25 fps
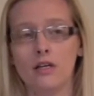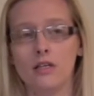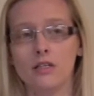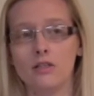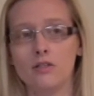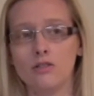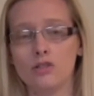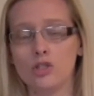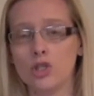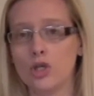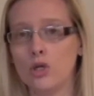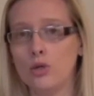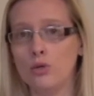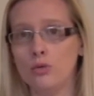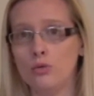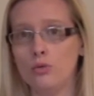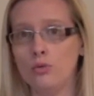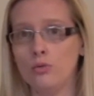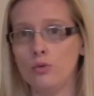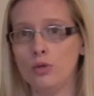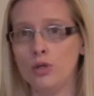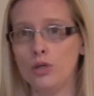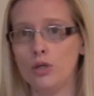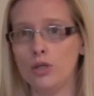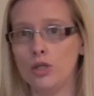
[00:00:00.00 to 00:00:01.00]

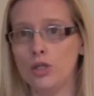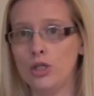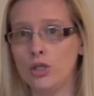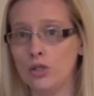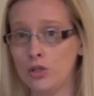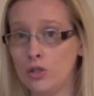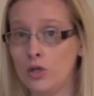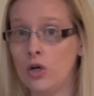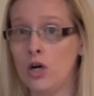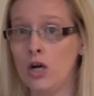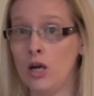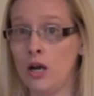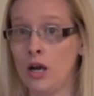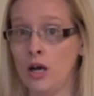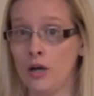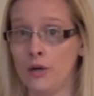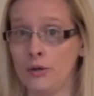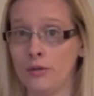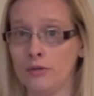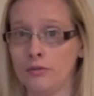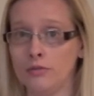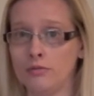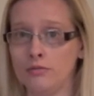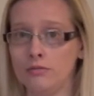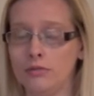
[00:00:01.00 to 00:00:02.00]
So you're not
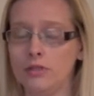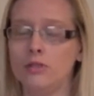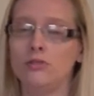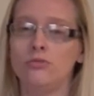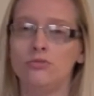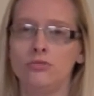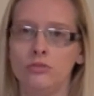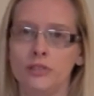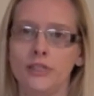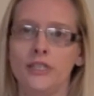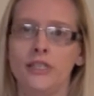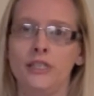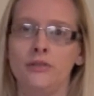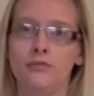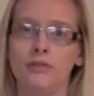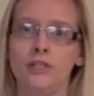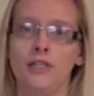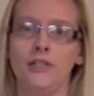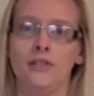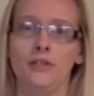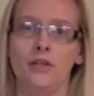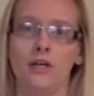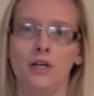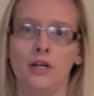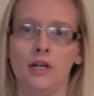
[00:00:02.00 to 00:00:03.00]
alone. You're really, really
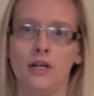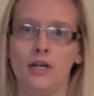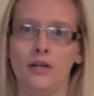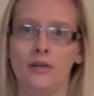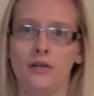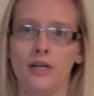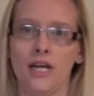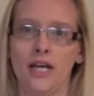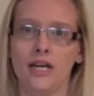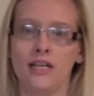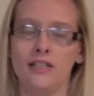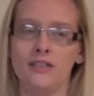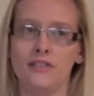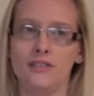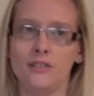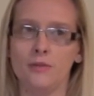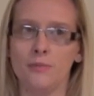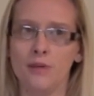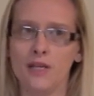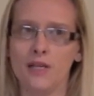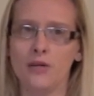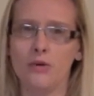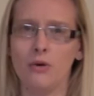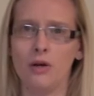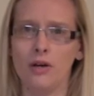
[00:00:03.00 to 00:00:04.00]
not alone. And to
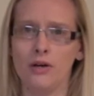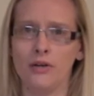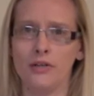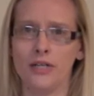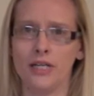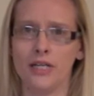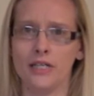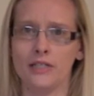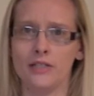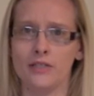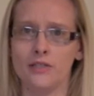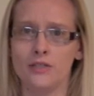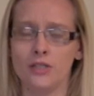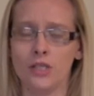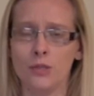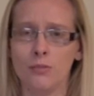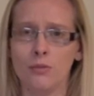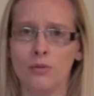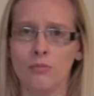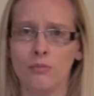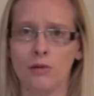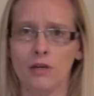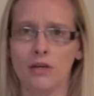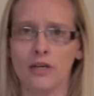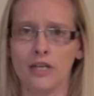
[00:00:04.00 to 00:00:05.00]
be quite honest,
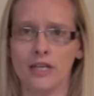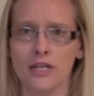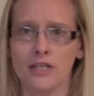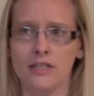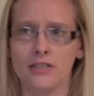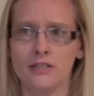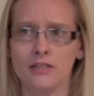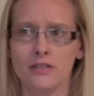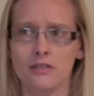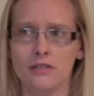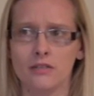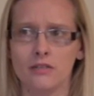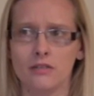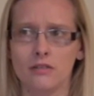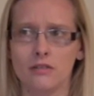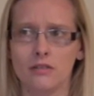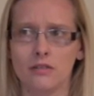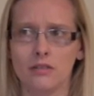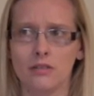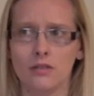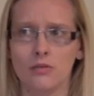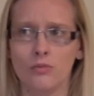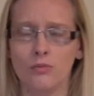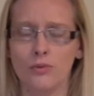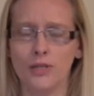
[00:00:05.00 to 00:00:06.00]
supermarkets,
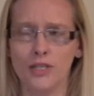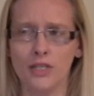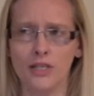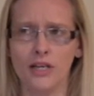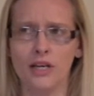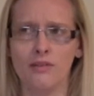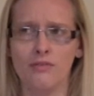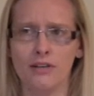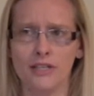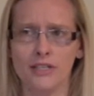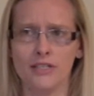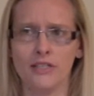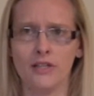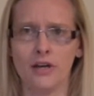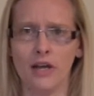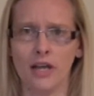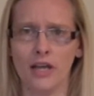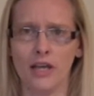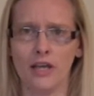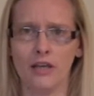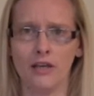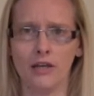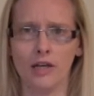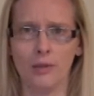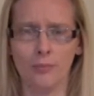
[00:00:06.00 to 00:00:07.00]
when you have
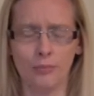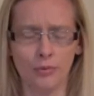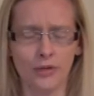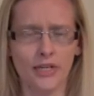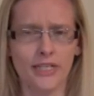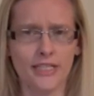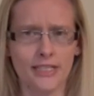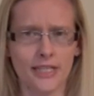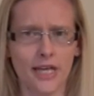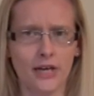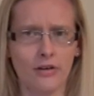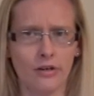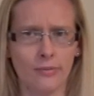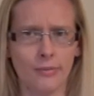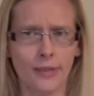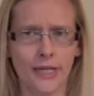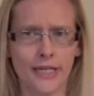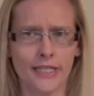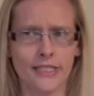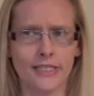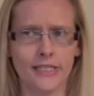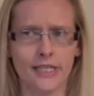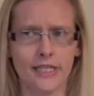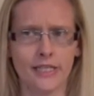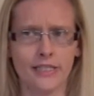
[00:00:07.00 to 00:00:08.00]
anxiety, are pretty scary
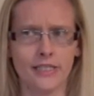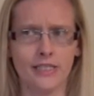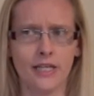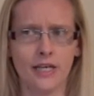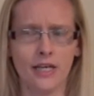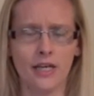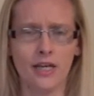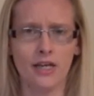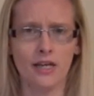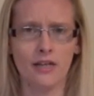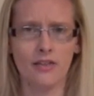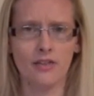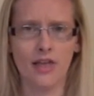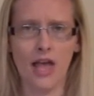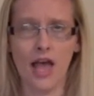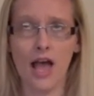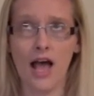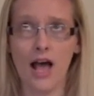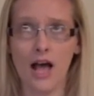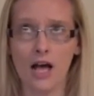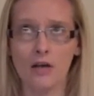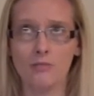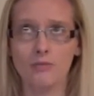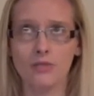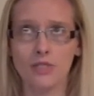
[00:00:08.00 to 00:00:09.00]
places. They're
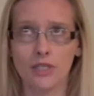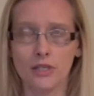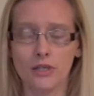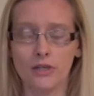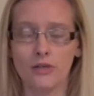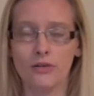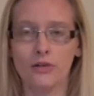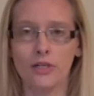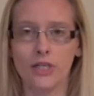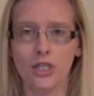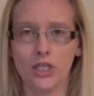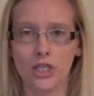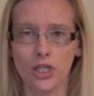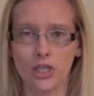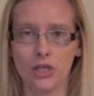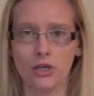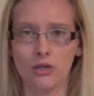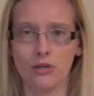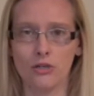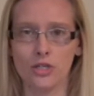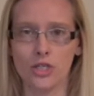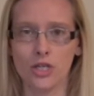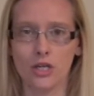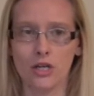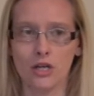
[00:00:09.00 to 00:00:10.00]
absolutely
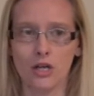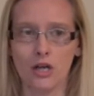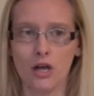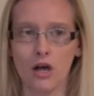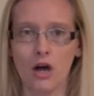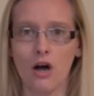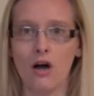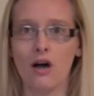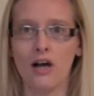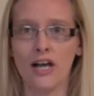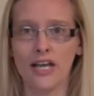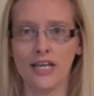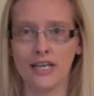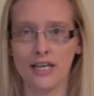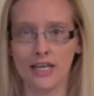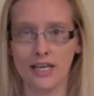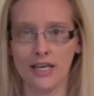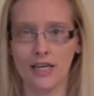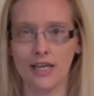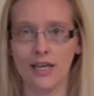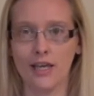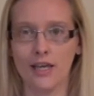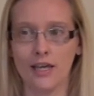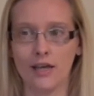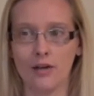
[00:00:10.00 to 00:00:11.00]
huge.
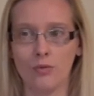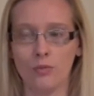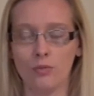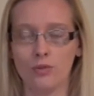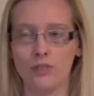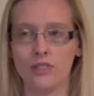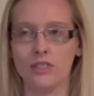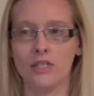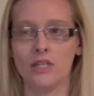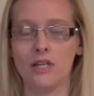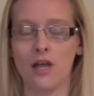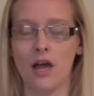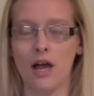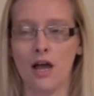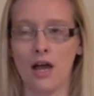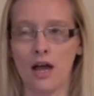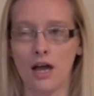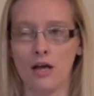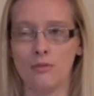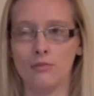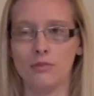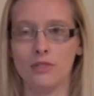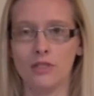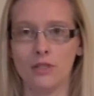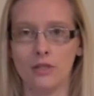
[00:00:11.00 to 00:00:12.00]
IKEA was the
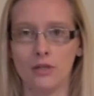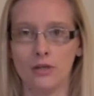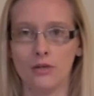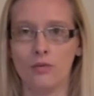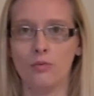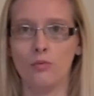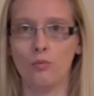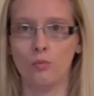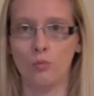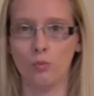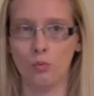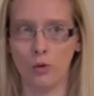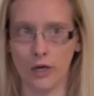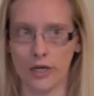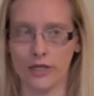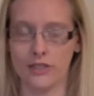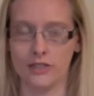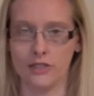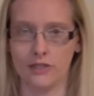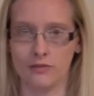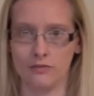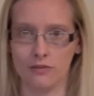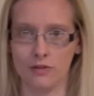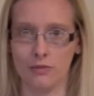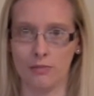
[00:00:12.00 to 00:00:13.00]
absolute
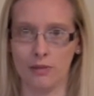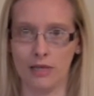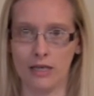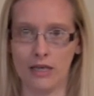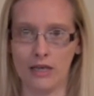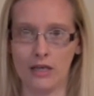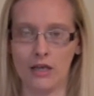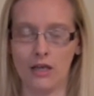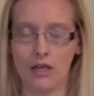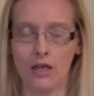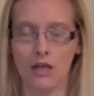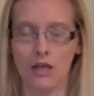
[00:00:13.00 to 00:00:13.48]
worst for me.